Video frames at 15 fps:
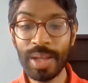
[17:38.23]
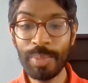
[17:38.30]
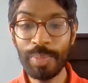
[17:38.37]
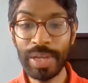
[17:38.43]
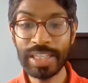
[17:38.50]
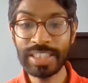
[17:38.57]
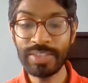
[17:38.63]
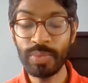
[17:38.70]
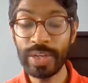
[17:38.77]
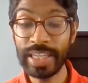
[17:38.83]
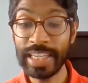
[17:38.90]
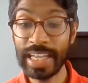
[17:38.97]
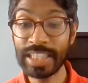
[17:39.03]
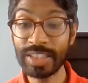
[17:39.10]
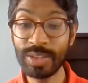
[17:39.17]
best of
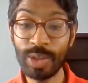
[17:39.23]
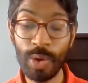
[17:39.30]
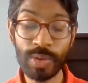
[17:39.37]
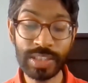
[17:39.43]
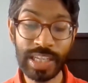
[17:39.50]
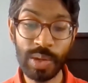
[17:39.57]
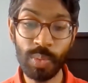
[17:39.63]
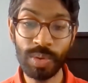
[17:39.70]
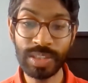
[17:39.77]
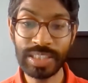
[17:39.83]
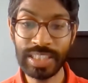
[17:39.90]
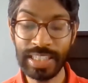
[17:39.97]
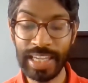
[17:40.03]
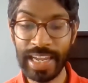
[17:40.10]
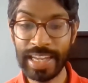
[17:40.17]
weekends, knocked out
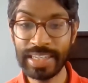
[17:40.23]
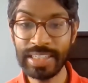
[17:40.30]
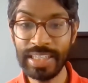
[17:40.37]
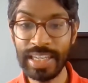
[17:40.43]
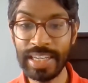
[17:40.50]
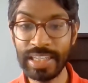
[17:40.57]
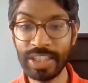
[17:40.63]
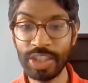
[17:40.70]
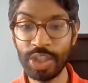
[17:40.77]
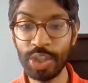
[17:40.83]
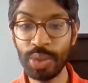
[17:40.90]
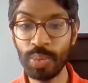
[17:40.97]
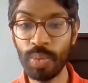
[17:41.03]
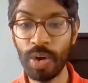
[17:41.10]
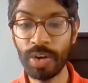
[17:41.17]
once again in
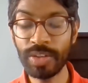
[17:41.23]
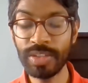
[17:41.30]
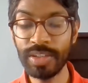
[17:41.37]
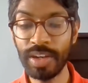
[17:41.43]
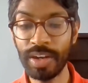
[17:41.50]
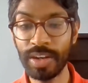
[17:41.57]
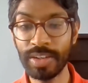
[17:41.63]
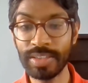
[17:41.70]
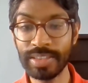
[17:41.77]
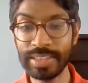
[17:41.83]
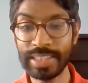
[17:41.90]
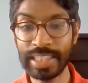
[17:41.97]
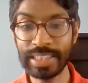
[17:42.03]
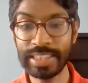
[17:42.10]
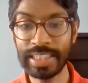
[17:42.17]
Q1 on
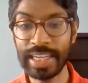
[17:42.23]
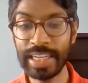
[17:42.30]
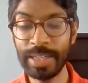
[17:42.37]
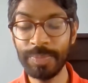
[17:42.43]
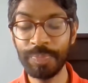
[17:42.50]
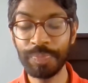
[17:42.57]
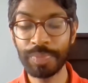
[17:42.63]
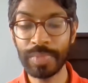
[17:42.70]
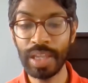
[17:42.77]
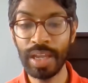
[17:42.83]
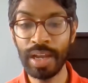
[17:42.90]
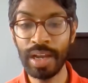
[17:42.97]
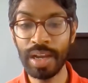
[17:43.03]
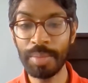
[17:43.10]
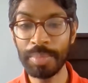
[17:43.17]
Saturday.
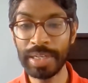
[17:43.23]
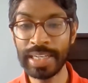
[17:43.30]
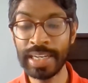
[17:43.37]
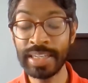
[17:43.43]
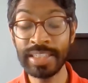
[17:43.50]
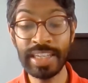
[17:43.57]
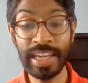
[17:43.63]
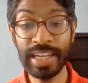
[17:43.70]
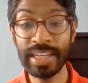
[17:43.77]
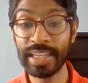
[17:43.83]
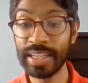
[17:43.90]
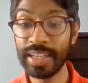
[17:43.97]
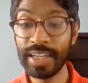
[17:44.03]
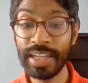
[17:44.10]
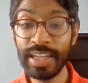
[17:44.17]
And then yeah,
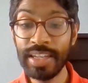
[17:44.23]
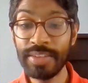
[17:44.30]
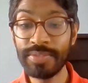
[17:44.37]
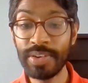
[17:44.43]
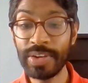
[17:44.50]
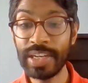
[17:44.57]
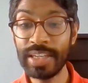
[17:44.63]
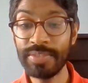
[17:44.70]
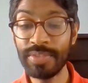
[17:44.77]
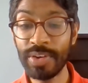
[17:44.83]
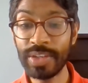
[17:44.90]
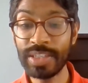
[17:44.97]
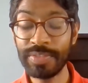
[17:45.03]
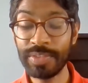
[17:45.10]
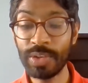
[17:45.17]
very
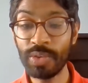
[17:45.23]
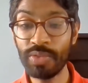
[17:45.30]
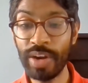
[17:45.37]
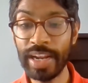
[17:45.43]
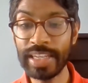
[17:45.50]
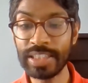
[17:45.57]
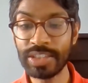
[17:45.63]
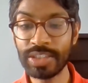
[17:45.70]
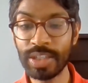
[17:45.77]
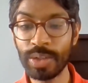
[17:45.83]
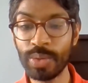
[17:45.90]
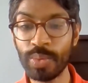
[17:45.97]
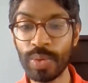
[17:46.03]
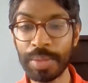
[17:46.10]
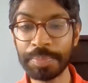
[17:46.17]
very difficult race.
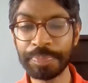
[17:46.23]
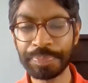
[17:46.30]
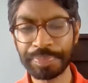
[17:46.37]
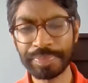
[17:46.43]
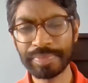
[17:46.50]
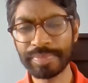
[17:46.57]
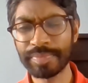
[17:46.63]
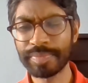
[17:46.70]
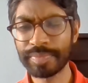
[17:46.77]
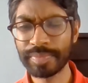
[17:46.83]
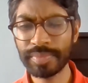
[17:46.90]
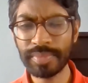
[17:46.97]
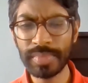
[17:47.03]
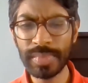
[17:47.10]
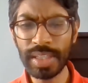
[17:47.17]
So
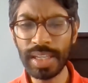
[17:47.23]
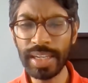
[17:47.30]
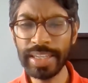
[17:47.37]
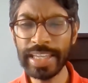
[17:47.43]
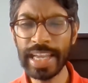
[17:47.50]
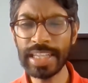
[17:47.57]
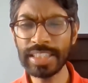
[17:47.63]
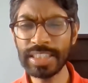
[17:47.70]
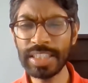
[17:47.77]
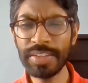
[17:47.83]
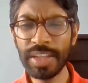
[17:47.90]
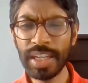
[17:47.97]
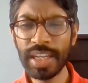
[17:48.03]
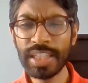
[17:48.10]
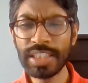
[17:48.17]
yeah,
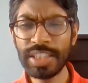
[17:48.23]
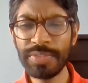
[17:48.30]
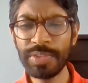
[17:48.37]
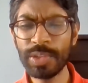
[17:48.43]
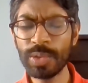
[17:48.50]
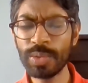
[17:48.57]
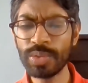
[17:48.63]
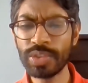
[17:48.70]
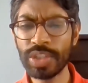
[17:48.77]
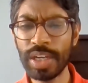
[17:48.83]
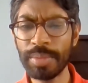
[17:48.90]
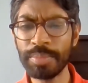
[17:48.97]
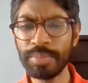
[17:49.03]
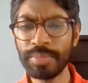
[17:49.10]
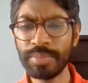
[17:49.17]
difficult.
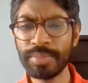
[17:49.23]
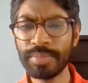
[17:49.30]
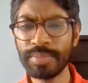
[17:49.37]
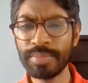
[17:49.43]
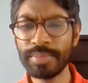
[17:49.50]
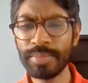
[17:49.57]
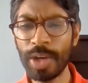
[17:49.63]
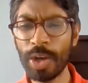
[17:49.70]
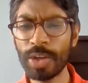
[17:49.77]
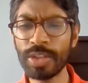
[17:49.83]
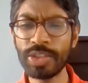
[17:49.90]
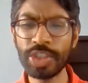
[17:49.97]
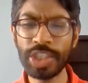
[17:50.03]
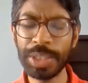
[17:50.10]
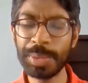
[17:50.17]
Ocon
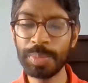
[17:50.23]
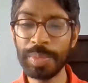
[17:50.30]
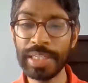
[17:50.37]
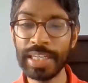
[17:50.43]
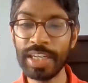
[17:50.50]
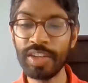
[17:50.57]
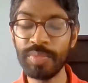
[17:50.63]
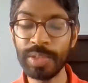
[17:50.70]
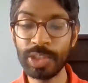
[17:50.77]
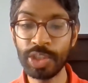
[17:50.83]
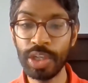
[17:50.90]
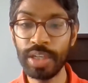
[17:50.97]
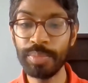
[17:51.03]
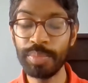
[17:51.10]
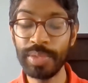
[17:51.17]
just seems to be in a
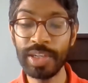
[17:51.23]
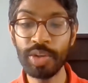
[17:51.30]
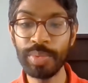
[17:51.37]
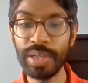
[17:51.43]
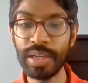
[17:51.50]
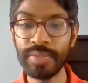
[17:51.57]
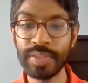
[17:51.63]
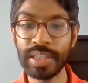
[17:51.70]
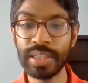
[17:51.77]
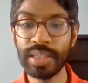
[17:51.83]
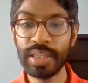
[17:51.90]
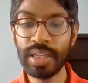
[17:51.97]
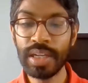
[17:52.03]
little bit of a